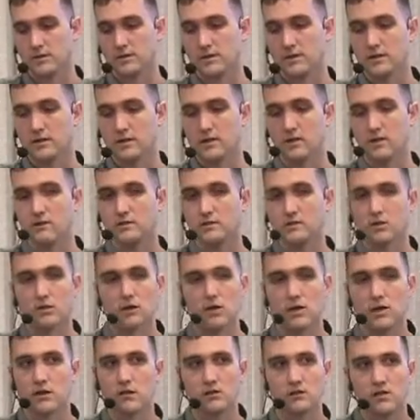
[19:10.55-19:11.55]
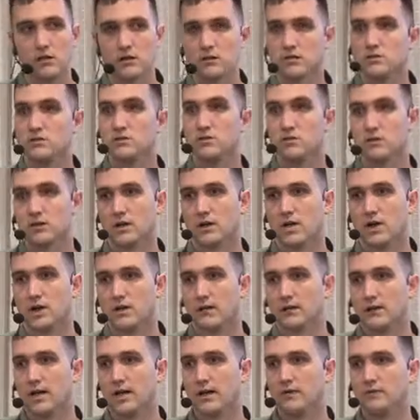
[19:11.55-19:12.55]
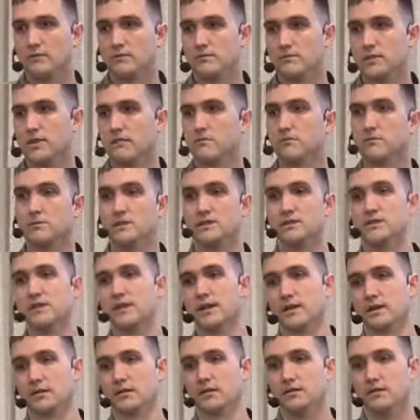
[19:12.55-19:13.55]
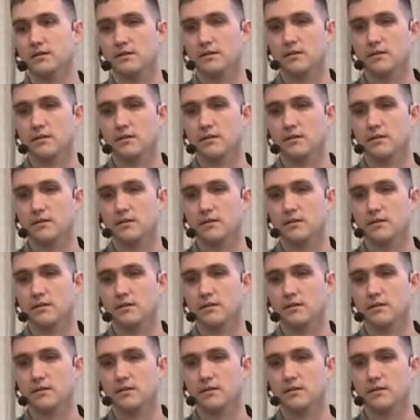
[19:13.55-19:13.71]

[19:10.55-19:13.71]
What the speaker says: it thinks, okay, there is no car. They've mistaken.